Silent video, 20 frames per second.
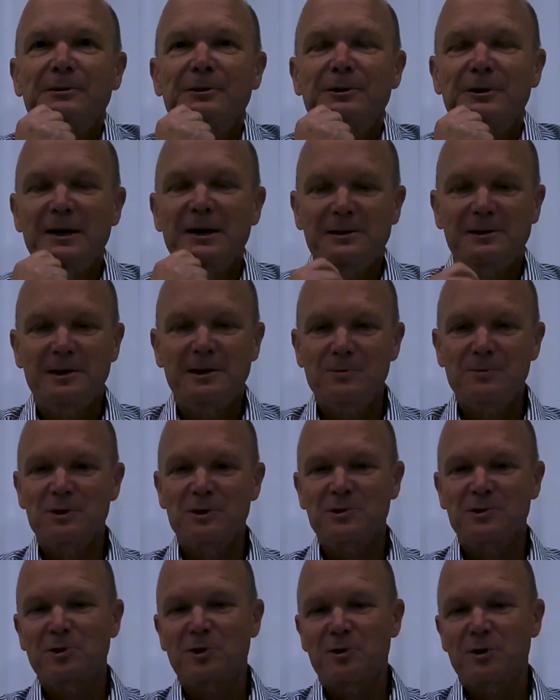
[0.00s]
connecting
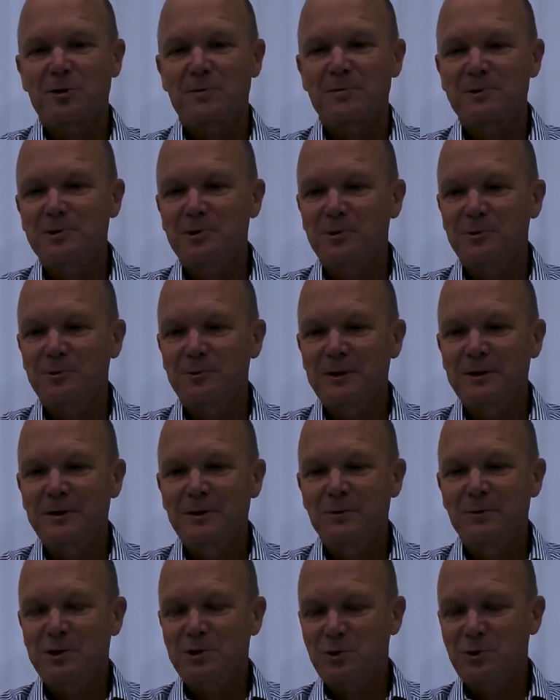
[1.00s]
with startups. So
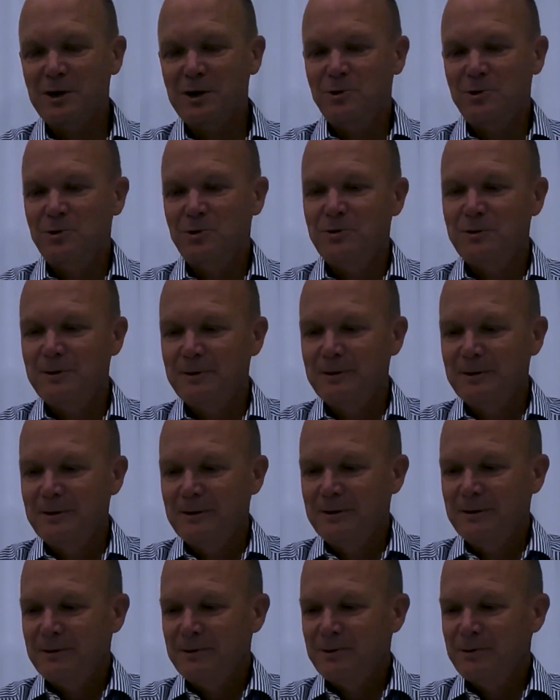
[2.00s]
we try to
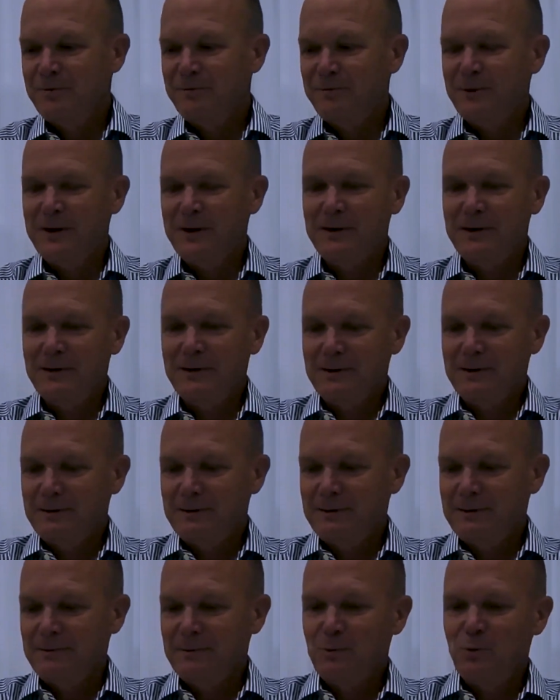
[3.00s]
find
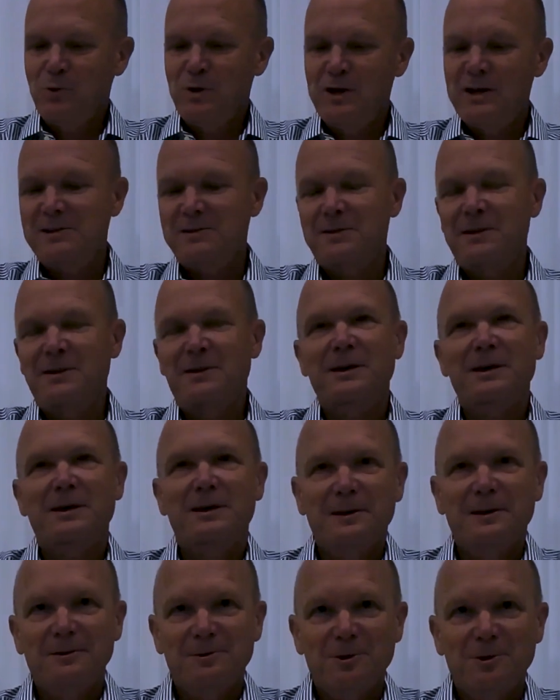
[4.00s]
ways that they
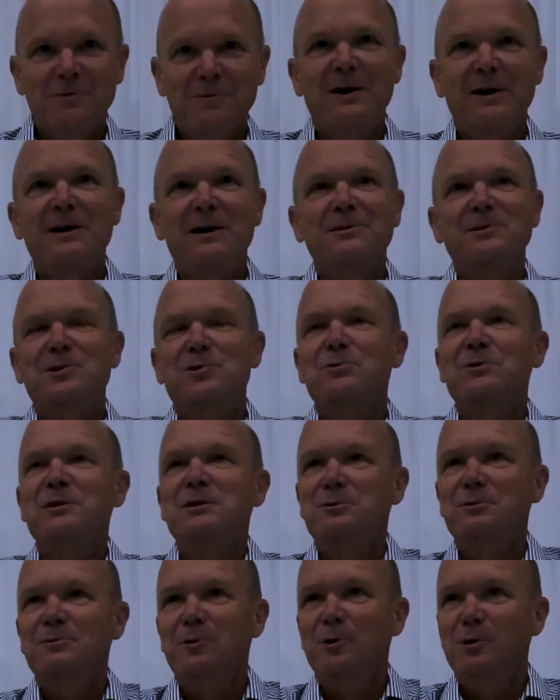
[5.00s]
can sort of enter
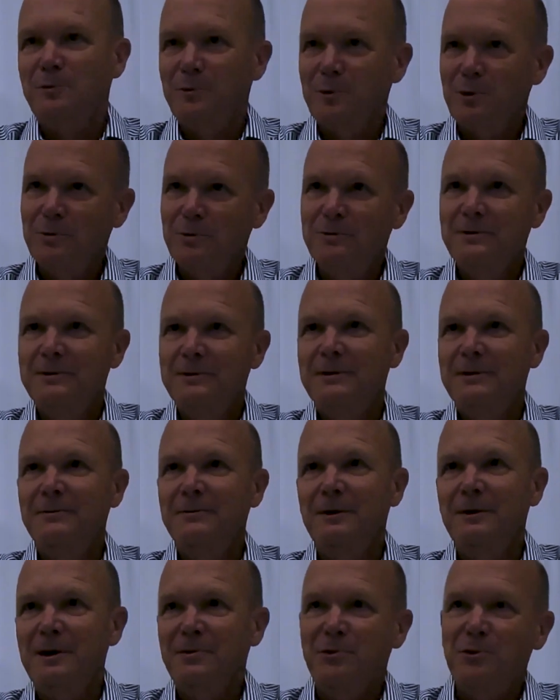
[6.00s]
into Volvo,
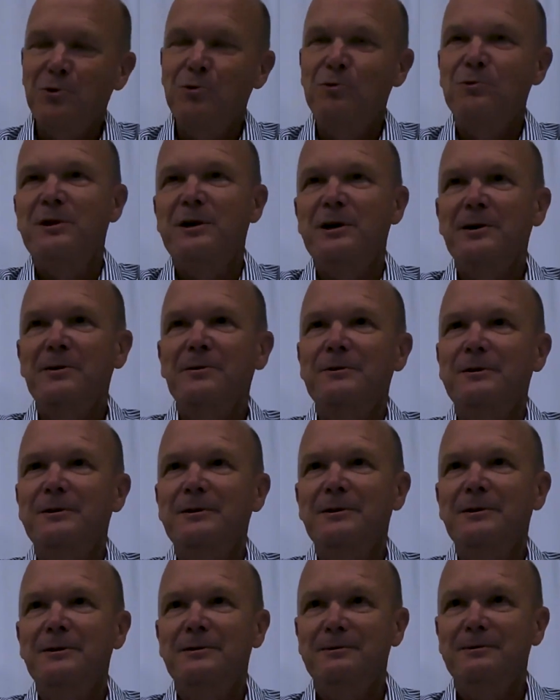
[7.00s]
and through there
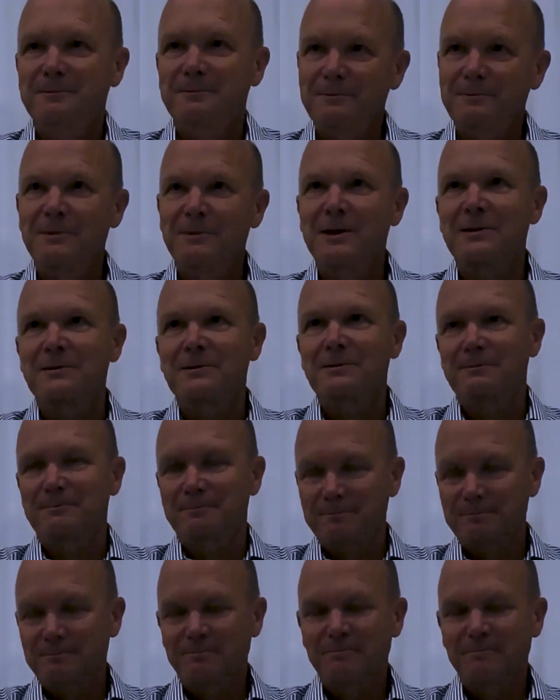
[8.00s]
then